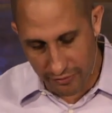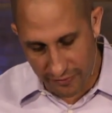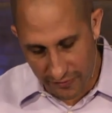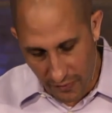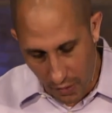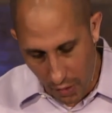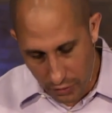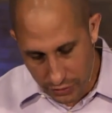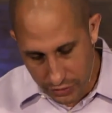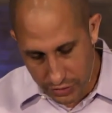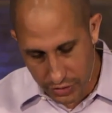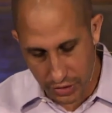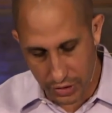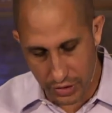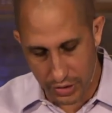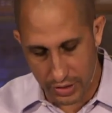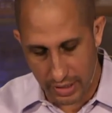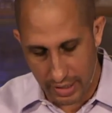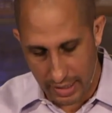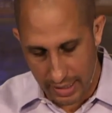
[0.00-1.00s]
make
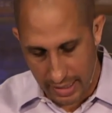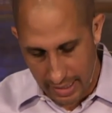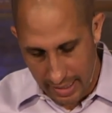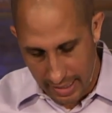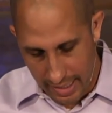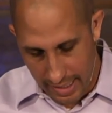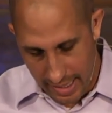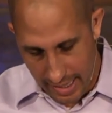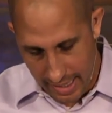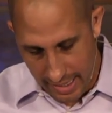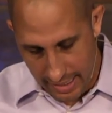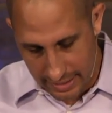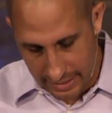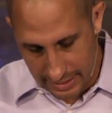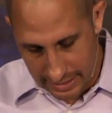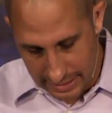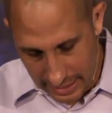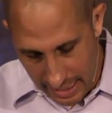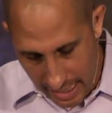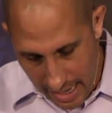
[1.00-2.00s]
falsehood
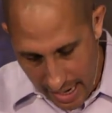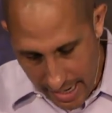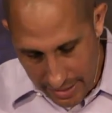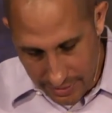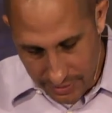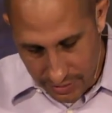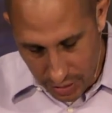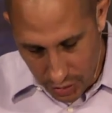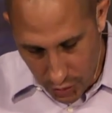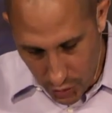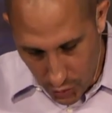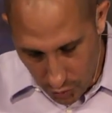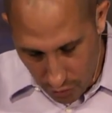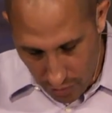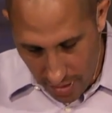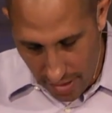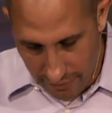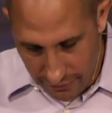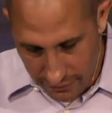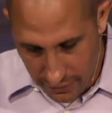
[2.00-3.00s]
and
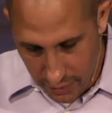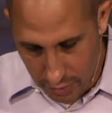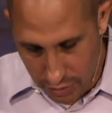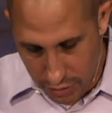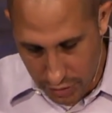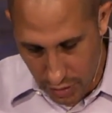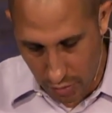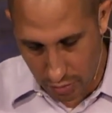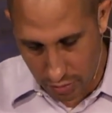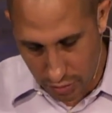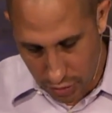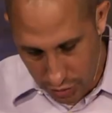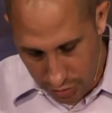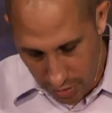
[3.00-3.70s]
lies your refuge.